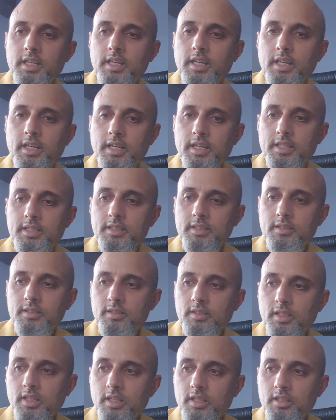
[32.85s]
And
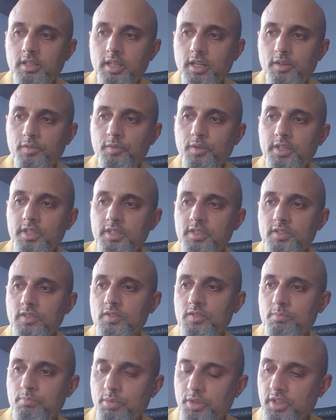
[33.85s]
now if we
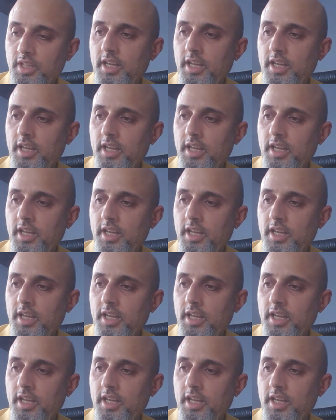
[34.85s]
put